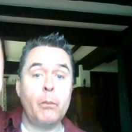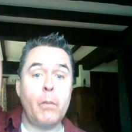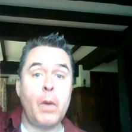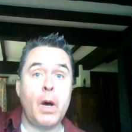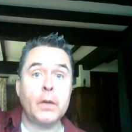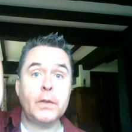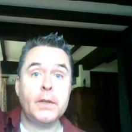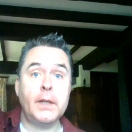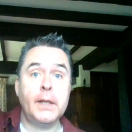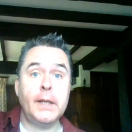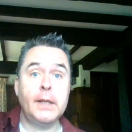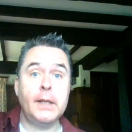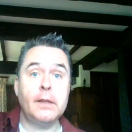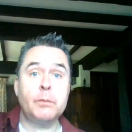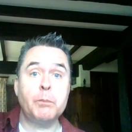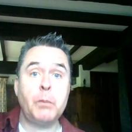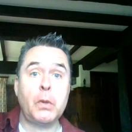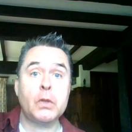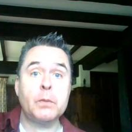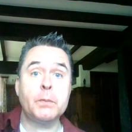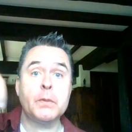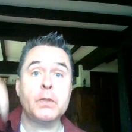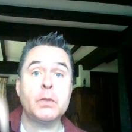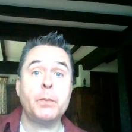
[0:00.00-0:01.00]
Underneath
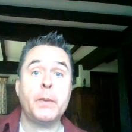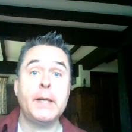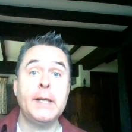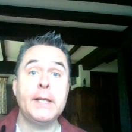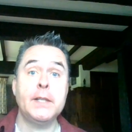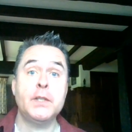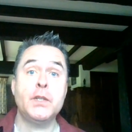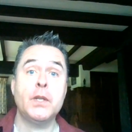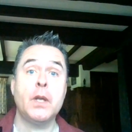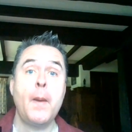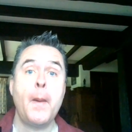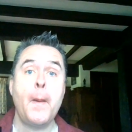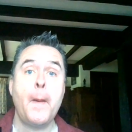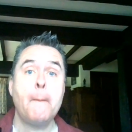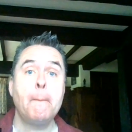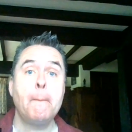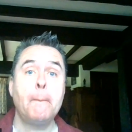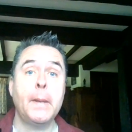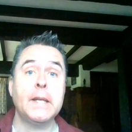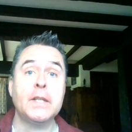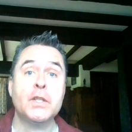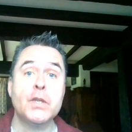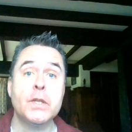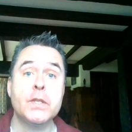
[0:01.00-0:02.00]
bottom of the page,
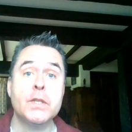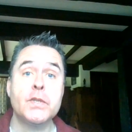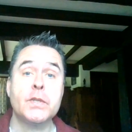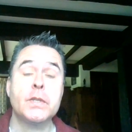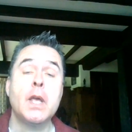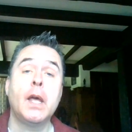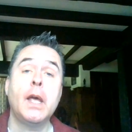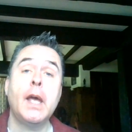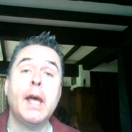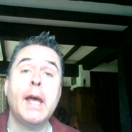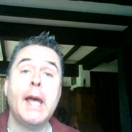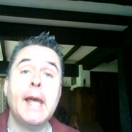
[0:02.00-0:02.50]
pictures,